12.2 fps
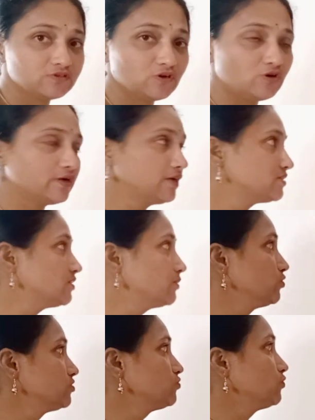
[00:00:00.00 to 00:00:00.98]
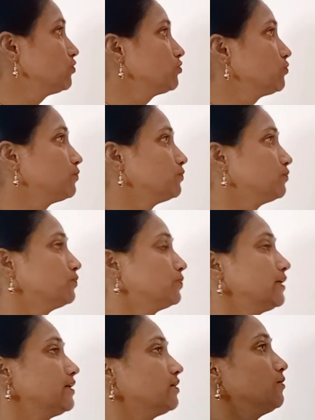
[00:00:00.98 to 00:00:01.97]
or else suppose you want to
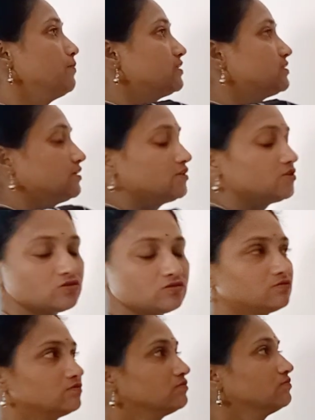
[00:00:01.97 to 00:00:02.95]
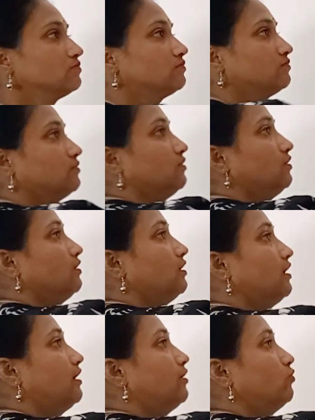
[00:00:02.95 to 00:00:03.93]
print a message
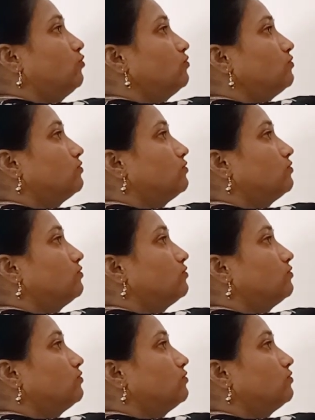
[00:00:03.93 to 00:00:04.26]
hello